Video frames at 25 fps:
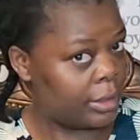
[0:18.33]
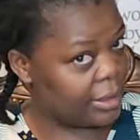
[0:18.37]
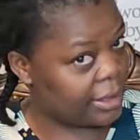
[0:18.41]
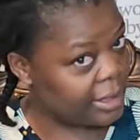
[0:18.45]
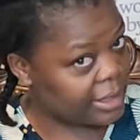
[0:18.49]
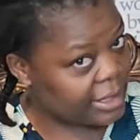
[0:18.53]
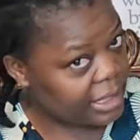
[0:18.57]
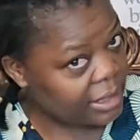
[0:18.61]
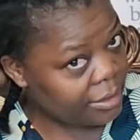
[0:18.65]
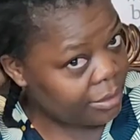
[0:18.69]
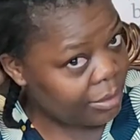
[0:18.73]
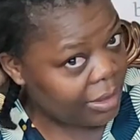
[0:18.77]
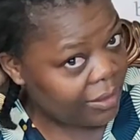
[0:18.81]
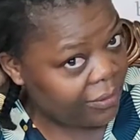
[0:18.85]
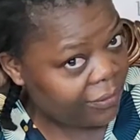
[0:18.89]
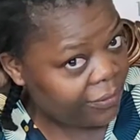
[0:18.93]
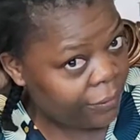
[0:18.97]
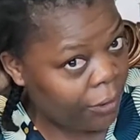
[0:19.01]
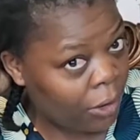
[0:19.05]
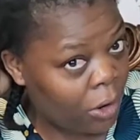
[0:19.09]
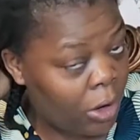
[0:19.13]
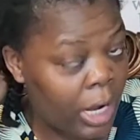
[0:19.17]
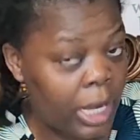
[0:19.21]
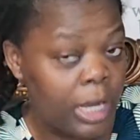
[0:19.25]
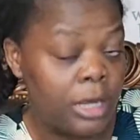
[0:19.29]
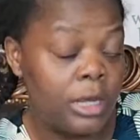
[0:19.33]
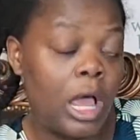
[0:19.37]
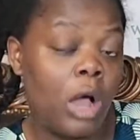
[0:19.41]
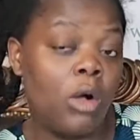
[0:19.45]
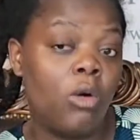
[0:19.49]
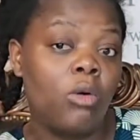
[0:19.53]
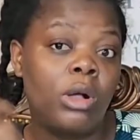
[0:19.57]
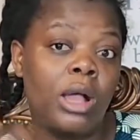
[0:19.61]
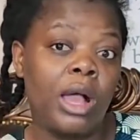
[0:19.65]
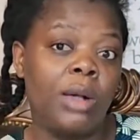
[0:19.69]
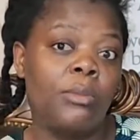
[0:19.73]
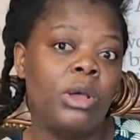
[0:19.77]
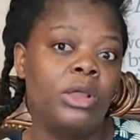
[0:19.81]
This is before, and
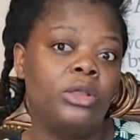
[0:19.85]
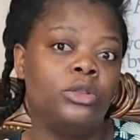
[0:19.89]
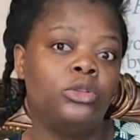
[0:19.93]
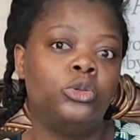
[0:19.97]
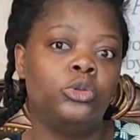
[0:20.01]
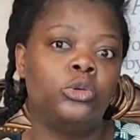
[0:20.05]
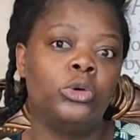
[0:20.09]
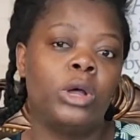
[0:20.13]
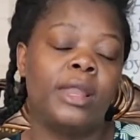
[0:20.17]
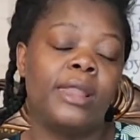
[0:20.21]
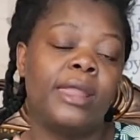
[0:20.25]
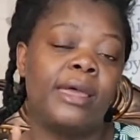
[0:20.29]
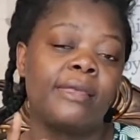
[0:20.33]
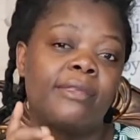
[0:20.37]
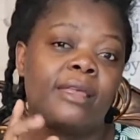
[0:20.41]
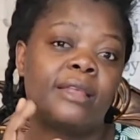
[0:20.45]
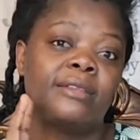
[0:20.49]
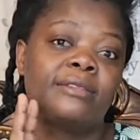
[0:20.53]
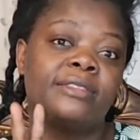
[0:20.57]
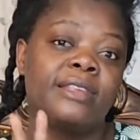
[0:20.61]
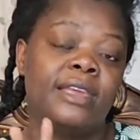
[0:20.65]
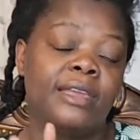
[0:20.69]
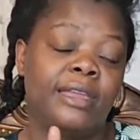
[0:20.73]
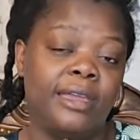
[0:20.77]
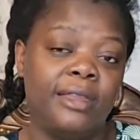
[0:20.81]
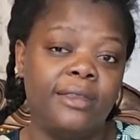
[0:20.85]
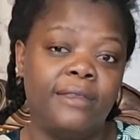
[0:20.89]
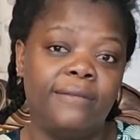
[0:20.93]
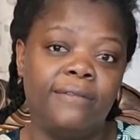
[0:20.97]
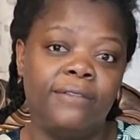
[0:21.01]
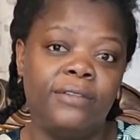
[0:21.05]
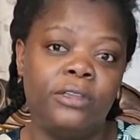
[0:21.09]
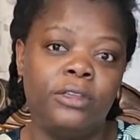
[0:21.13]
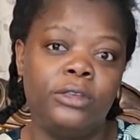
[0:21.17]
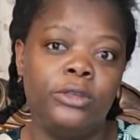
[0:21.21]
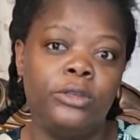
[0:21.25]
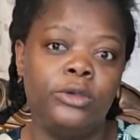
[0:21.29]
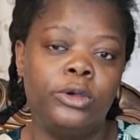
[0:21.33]
I'll come and do another second
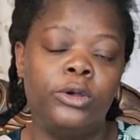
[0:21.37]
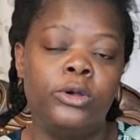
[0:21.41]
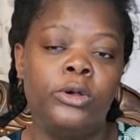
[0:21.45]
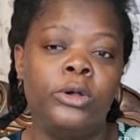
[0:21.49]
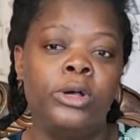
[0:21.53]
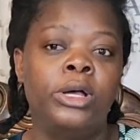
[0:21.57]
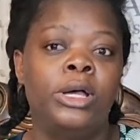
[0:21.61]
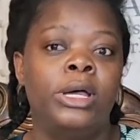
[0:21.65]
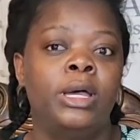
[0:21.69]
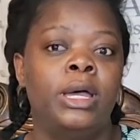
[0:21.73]
video